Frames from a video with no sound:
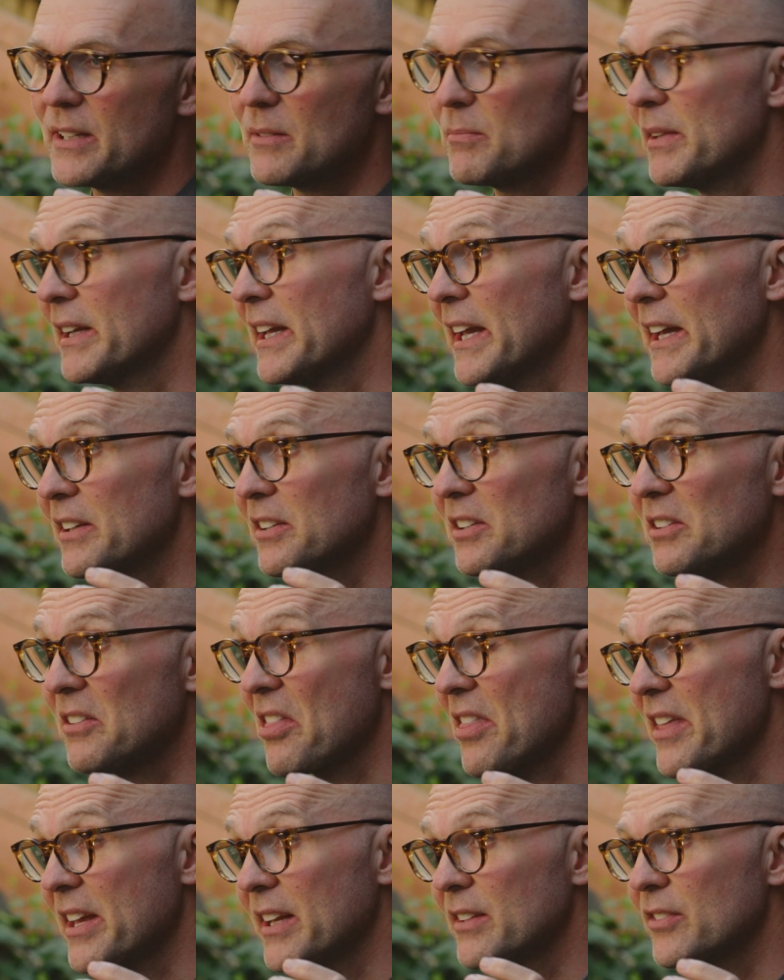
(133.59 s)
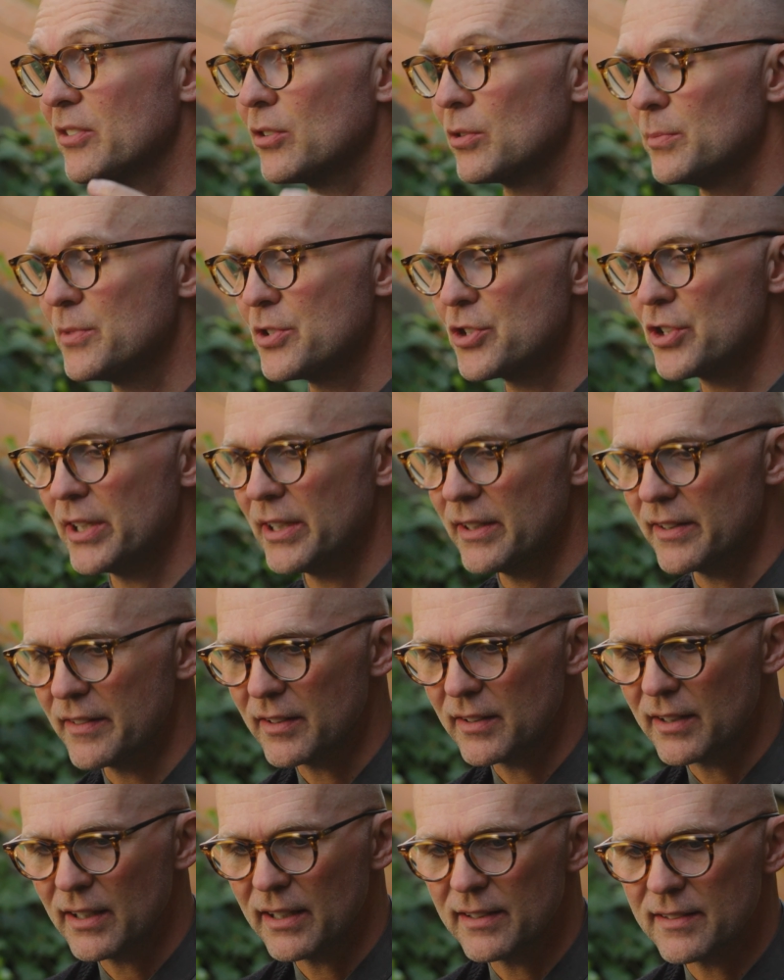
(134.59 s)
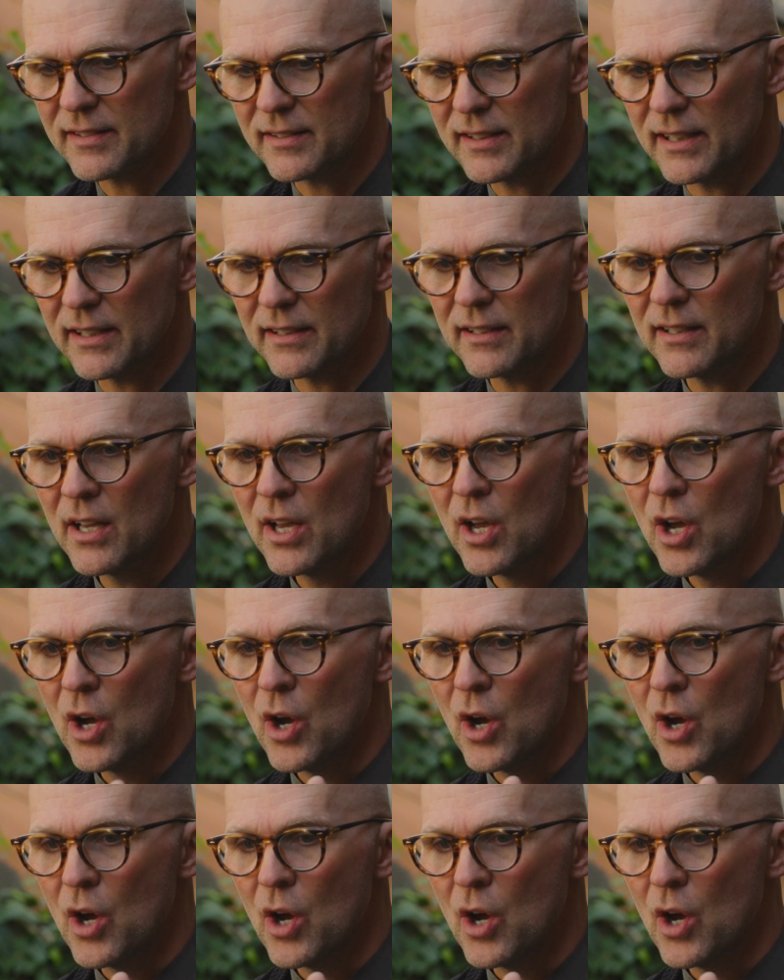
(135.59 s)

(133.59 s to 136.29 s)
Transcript: and mechanical things or machines, and that is that